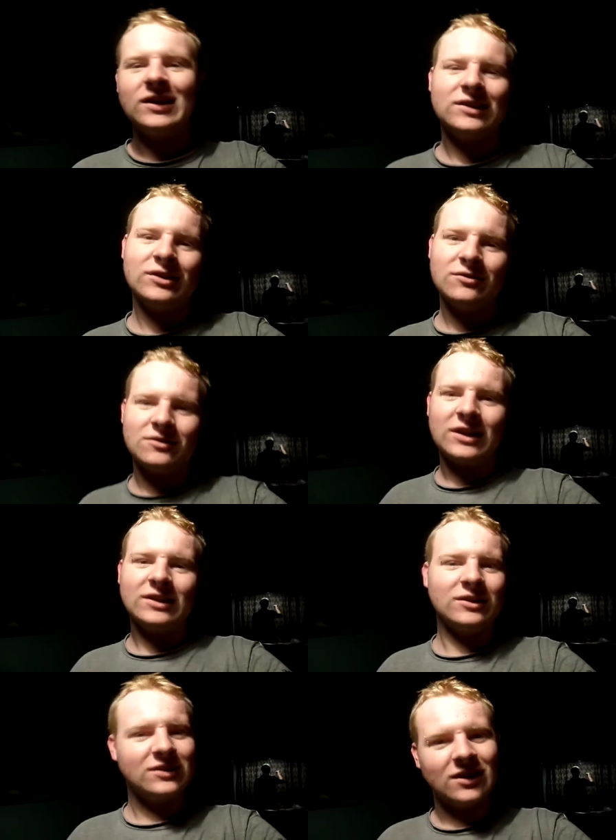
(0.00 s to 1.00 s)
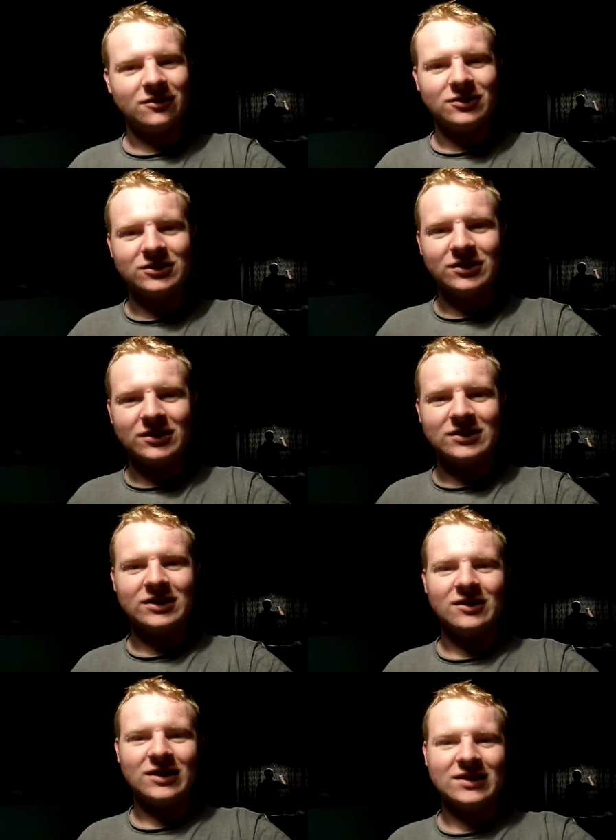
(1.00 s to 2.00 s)
Don't forget, don't take love too seriously,
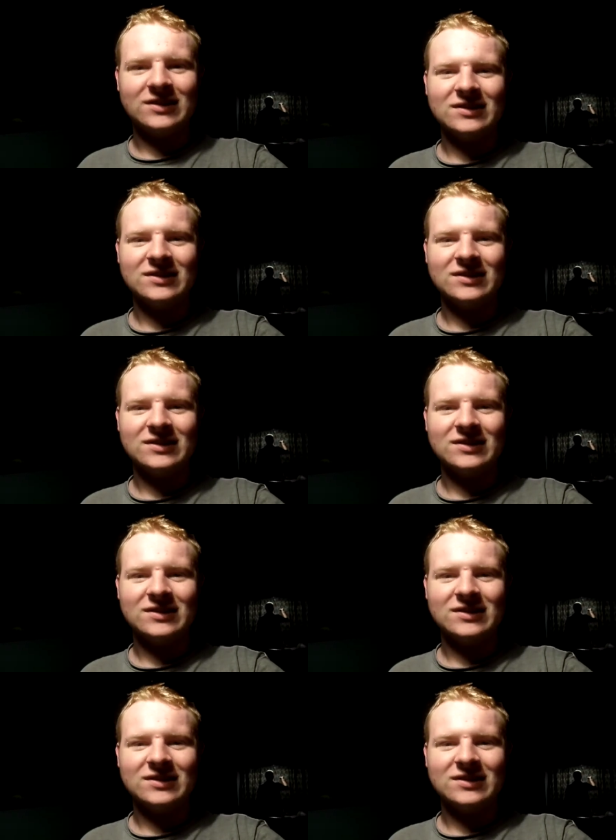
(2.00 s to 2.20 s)
alright?